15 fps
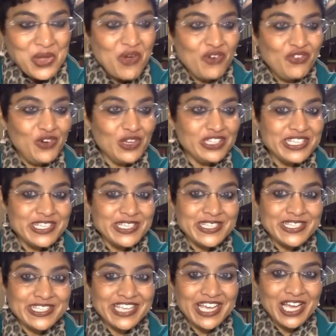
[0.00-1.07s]
For
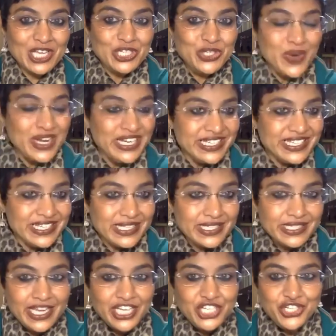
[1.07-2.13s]
this 26th
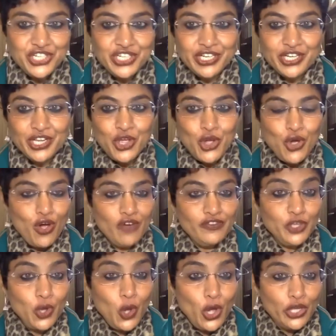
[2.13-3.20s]
session of
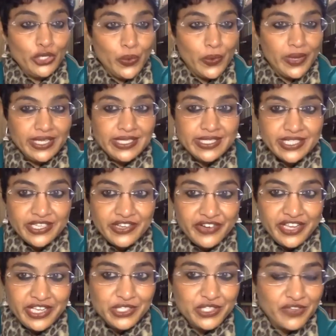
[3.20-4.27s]
the ongoing
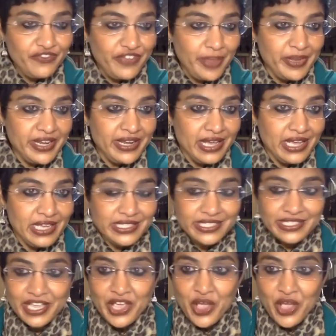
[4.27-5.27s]
series of webinars,